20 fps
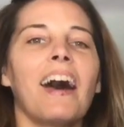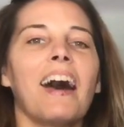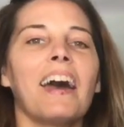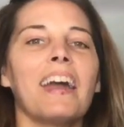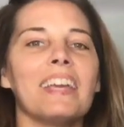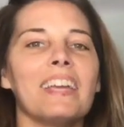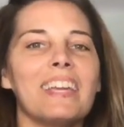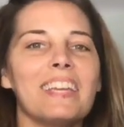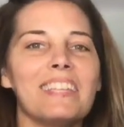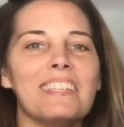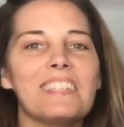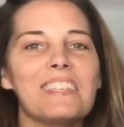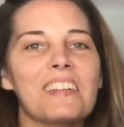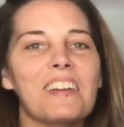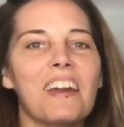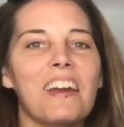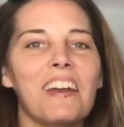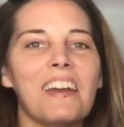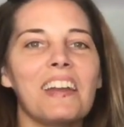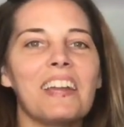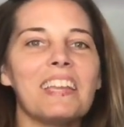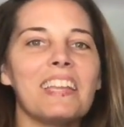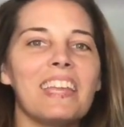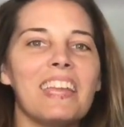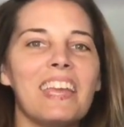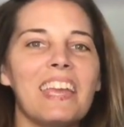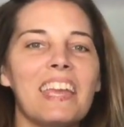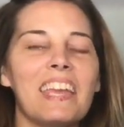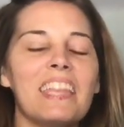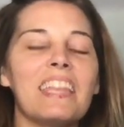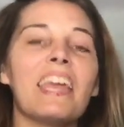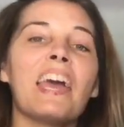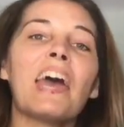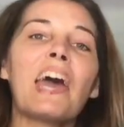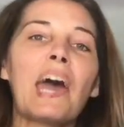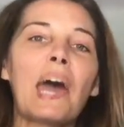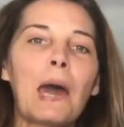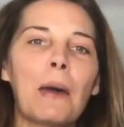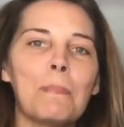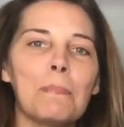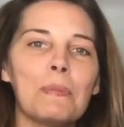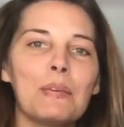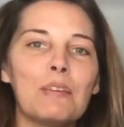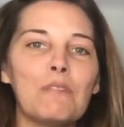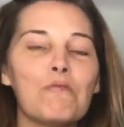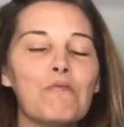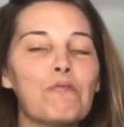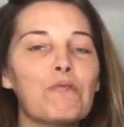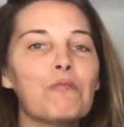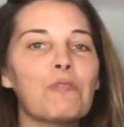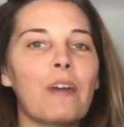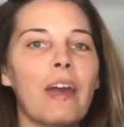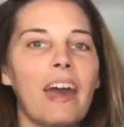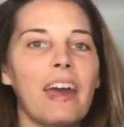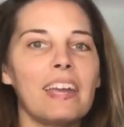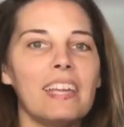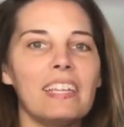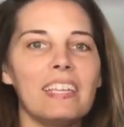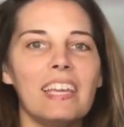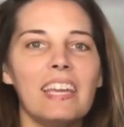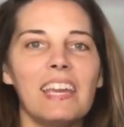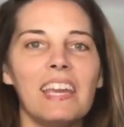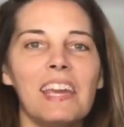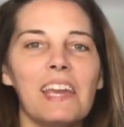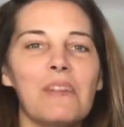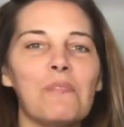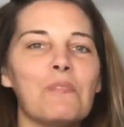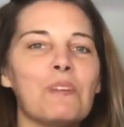Hi kindergarten, happy Friday.